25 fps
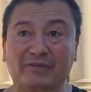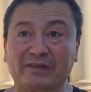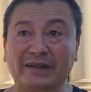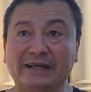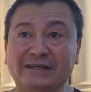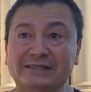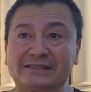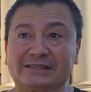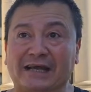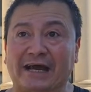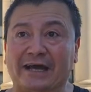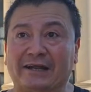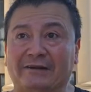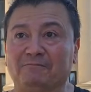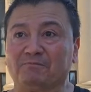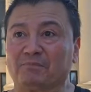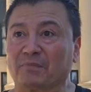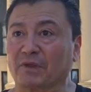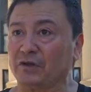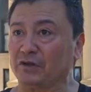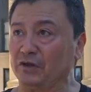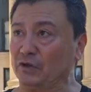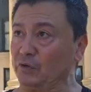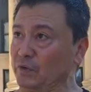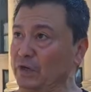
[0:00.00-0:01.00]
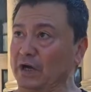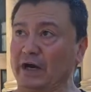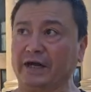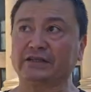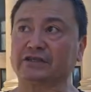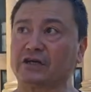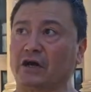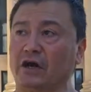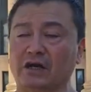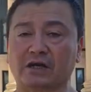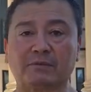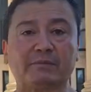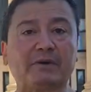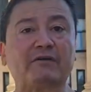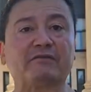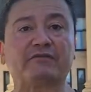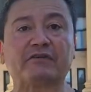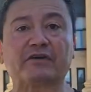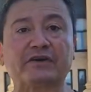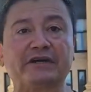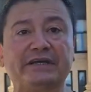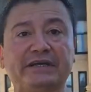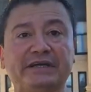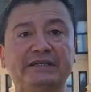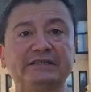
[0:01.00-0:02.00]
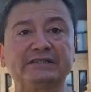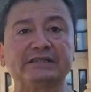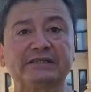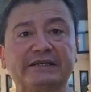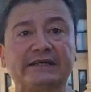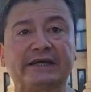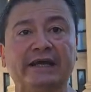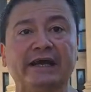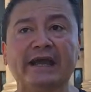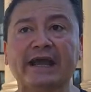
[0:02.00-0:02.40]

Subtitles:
things that you and I talk about very easily,